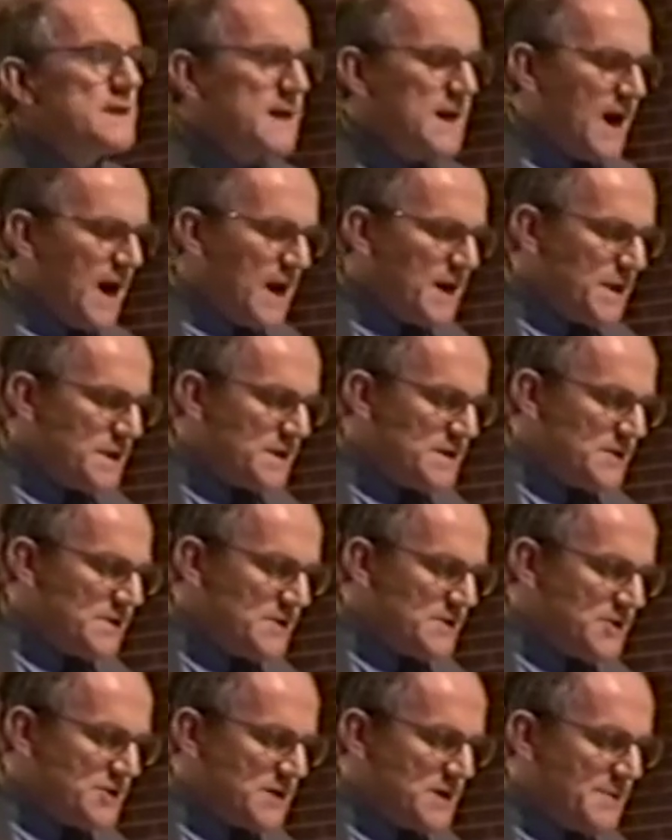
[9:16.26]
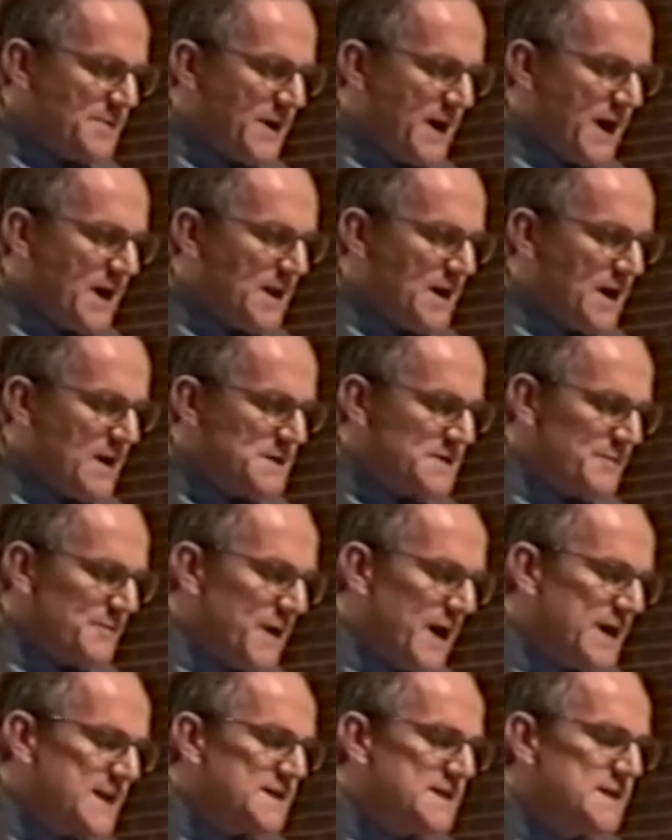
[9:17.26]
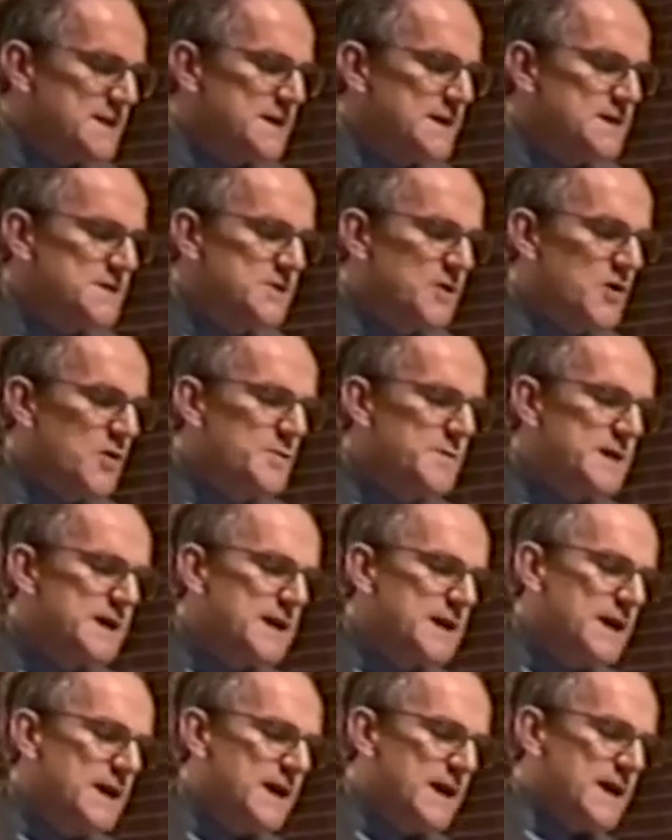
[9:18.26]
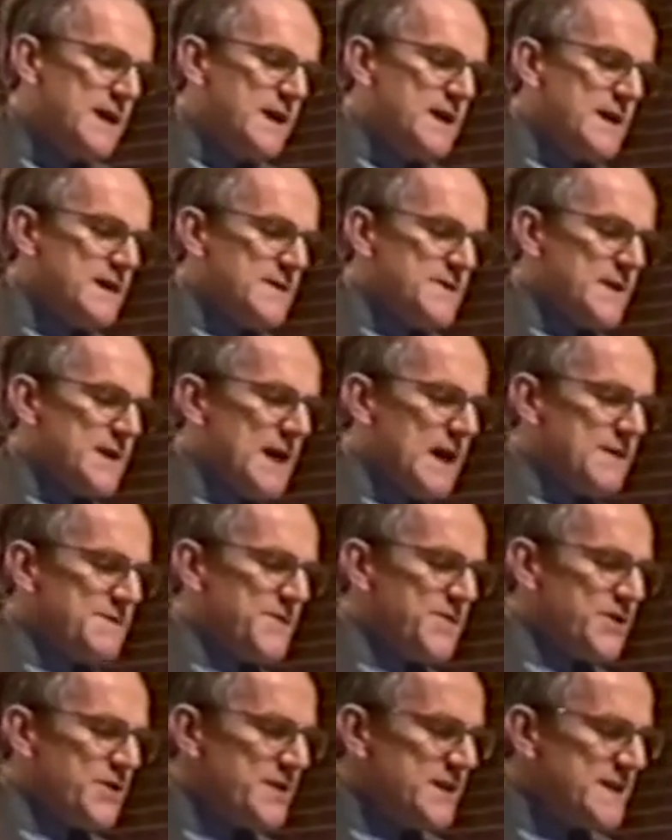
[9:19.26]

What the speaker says: the Constitution and bylaws of my synod told me that I have